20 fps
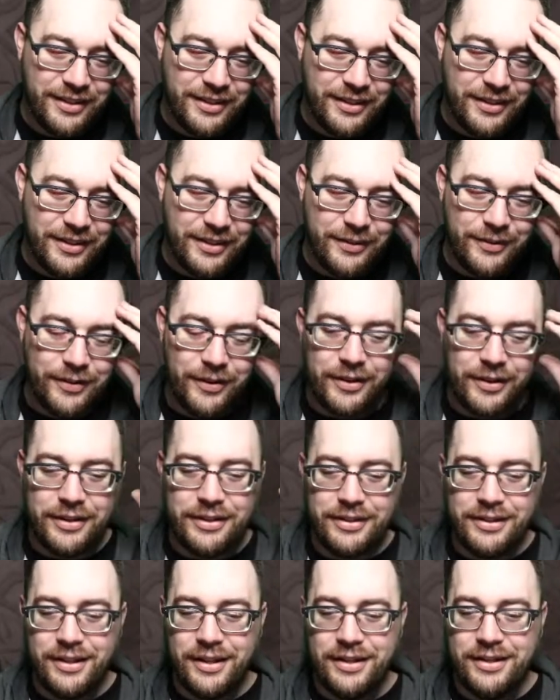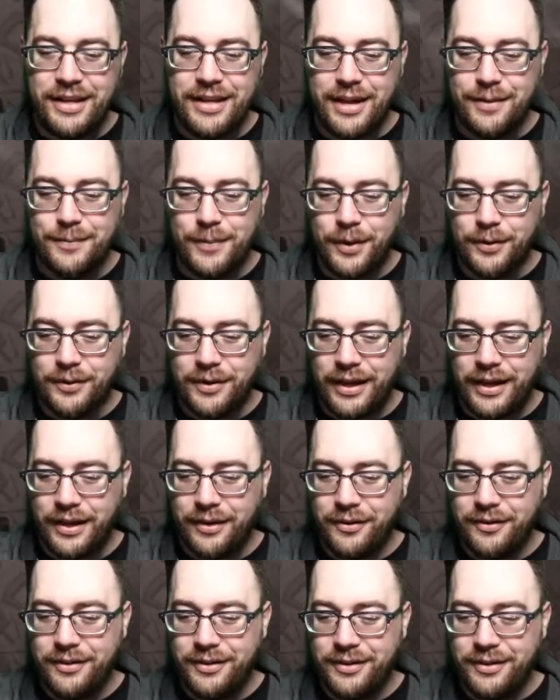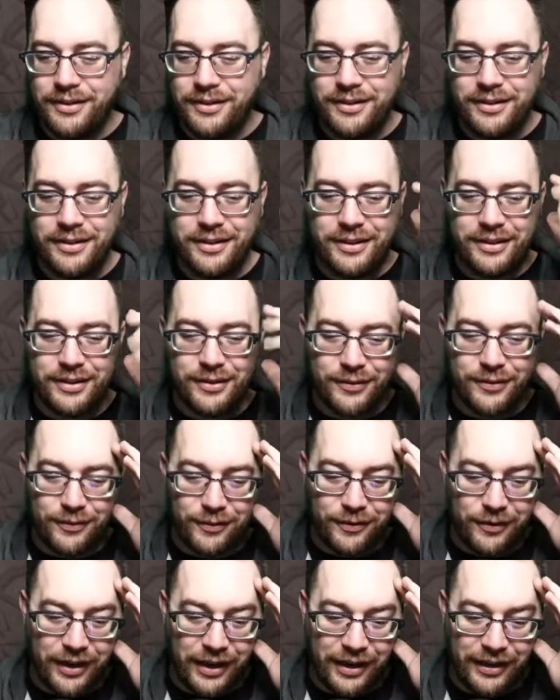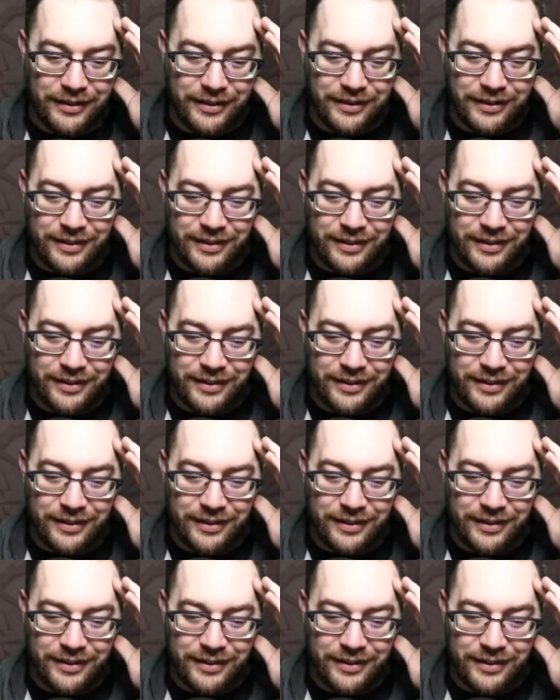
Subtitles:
the dead mode now. Great.